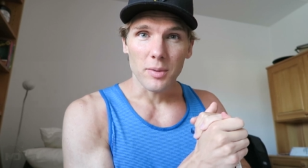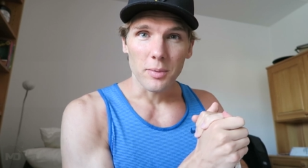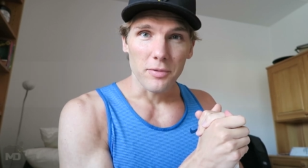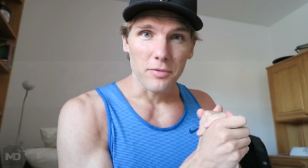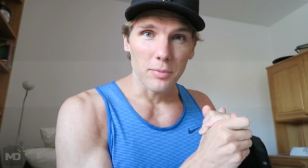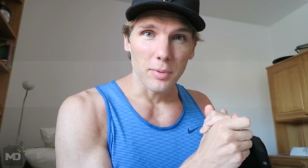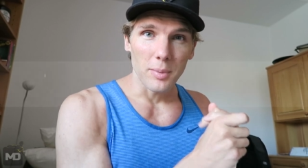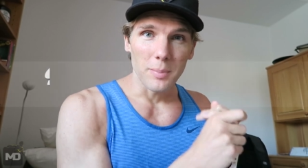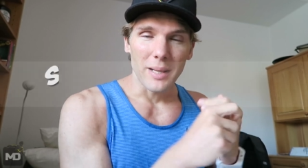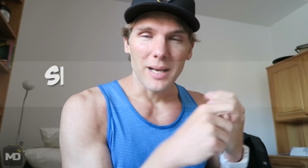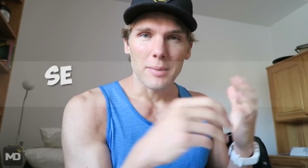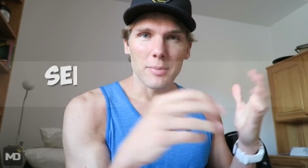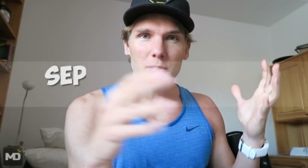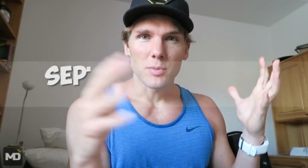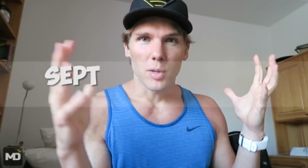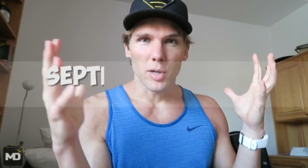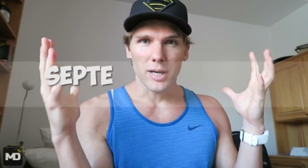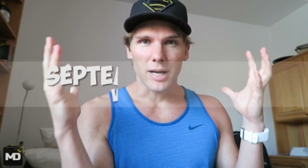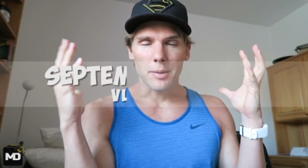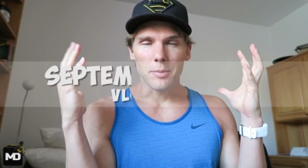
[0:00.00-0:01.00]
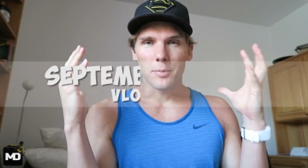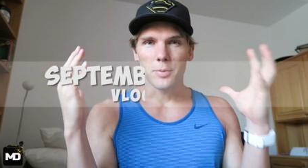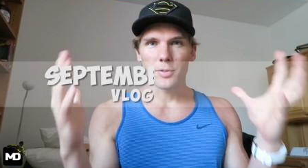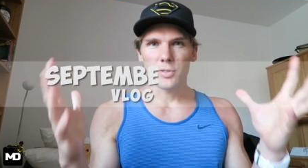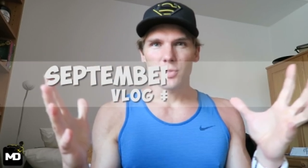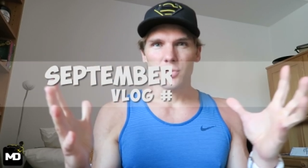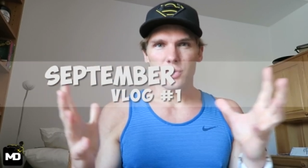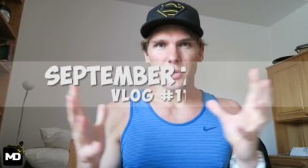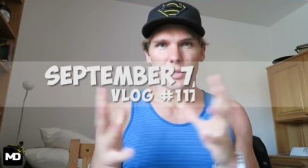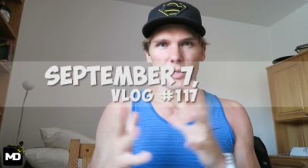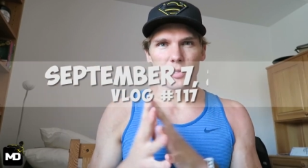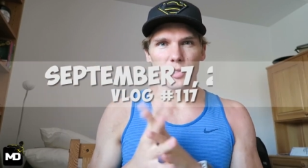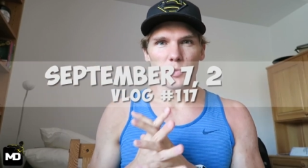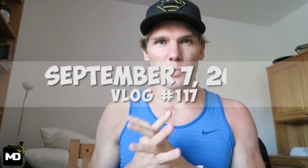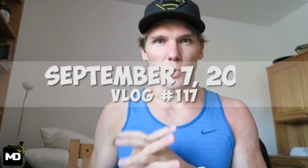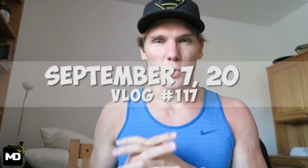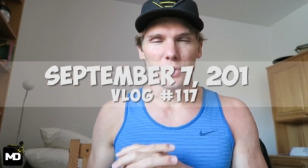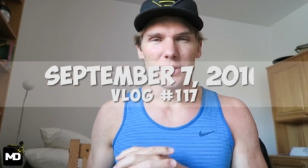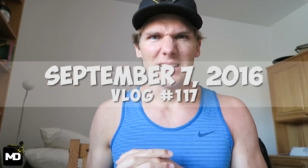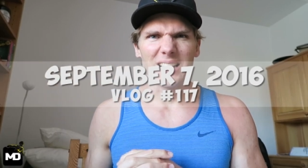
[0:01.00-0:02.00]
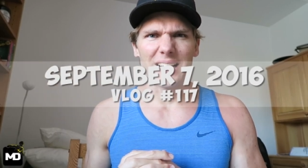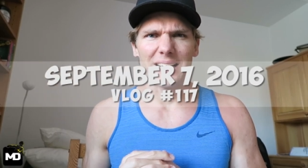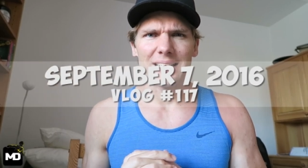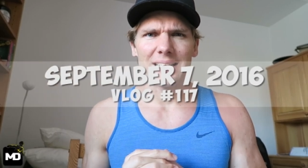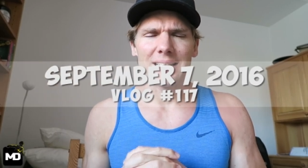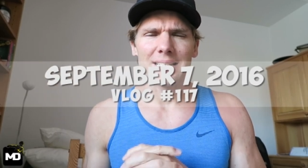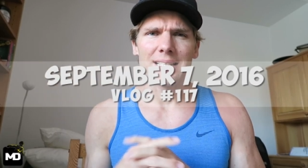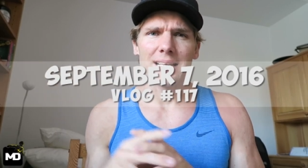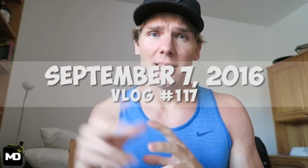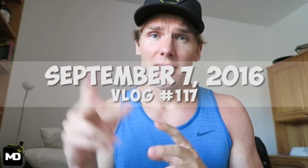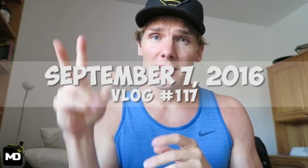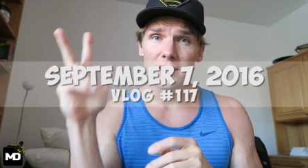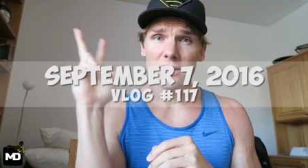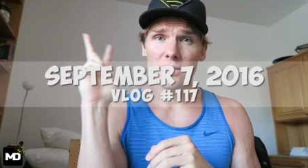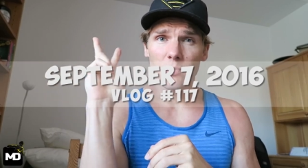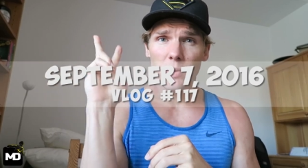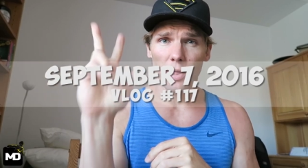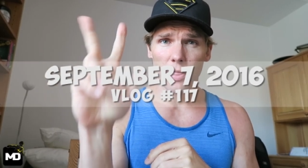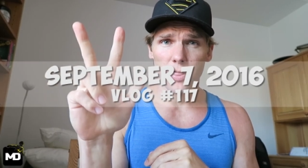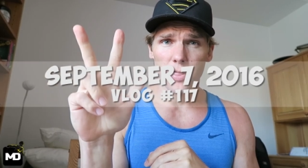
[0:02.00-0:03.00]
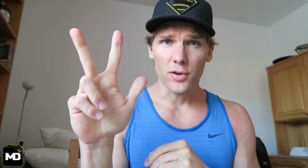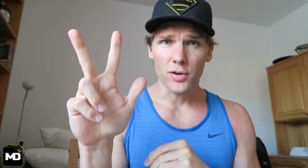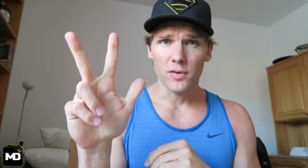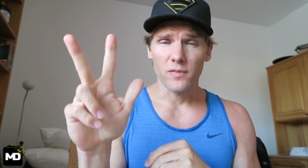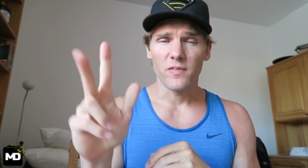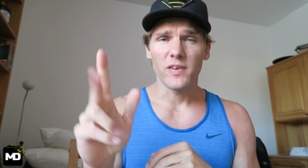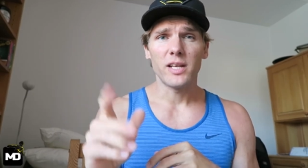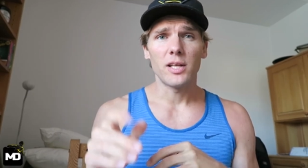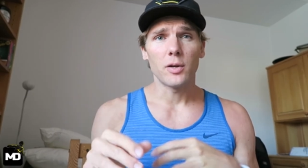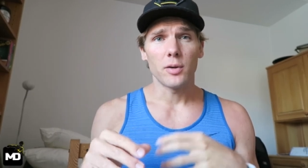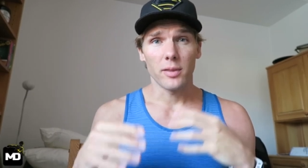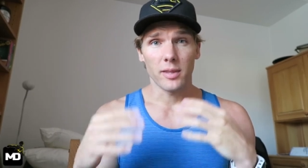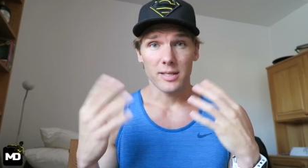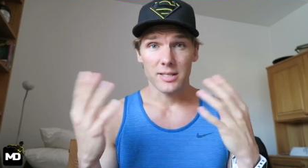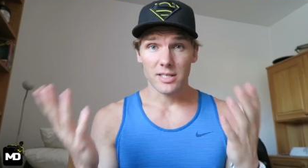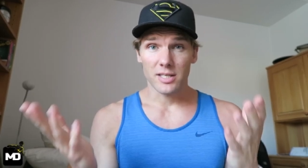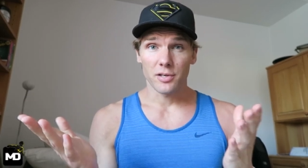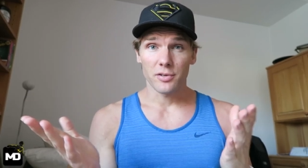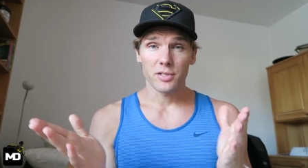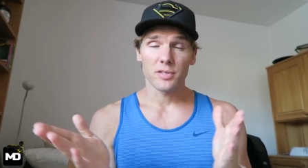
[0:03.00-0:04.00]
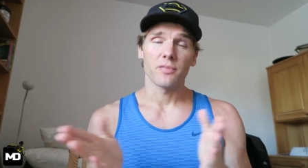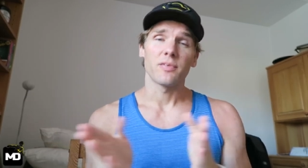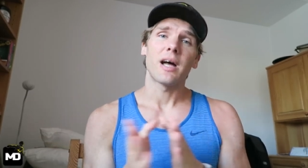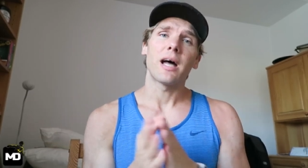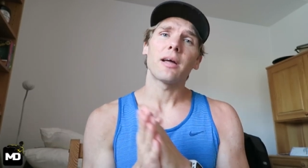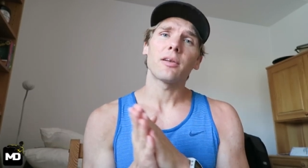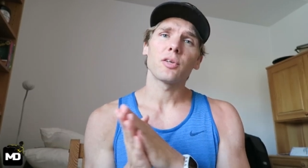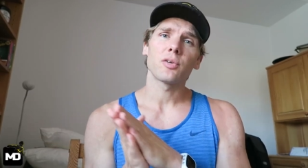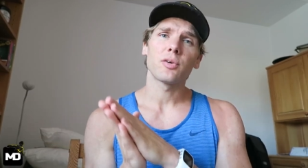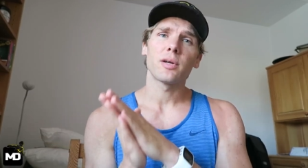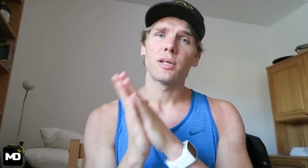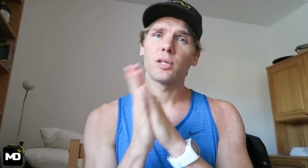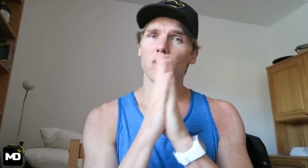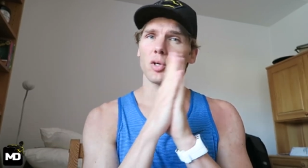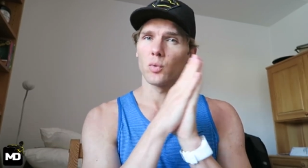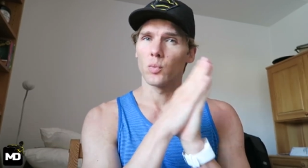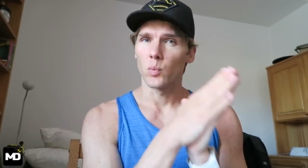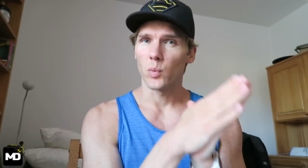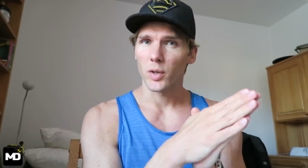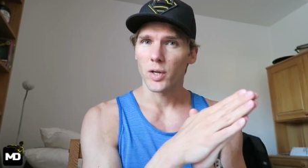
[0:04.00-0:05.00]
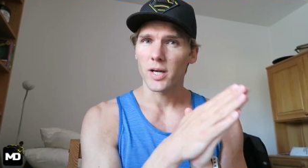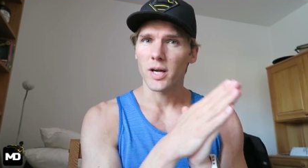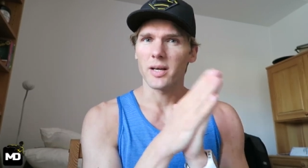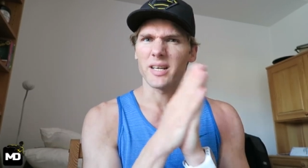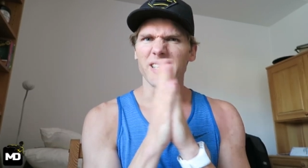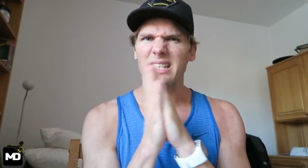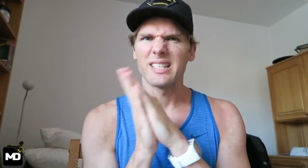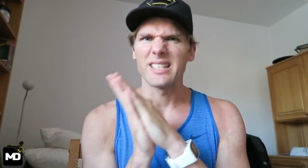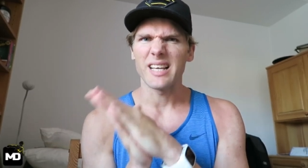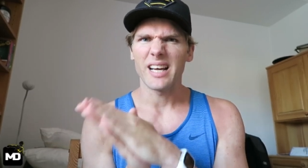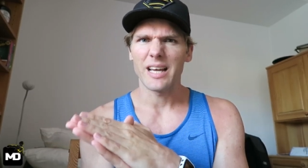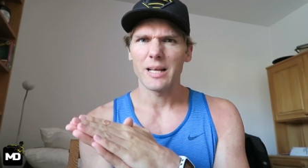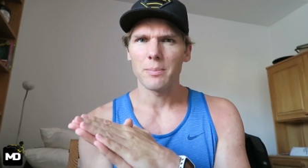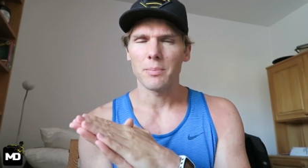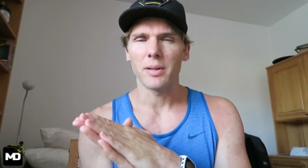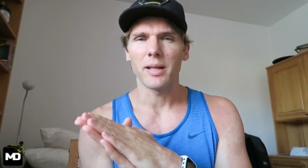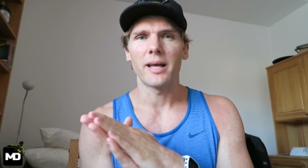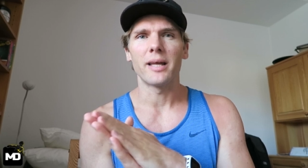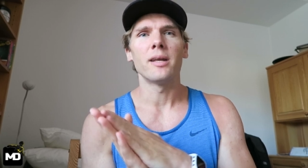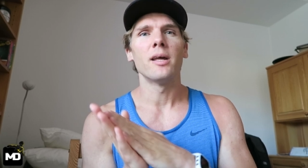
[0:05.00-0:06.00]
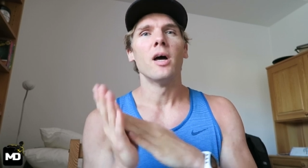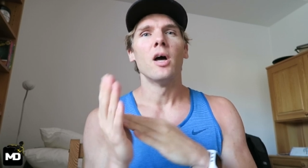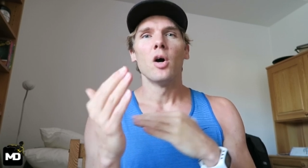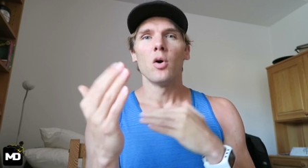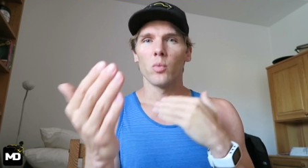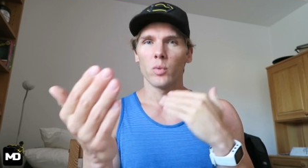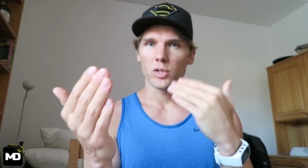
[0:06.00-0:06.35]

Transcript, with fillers: Welcome everyone, my name is Mark, I'm a personal trainer and sports scientist, and this is my third video in this series of how to create your own workout and diet plan,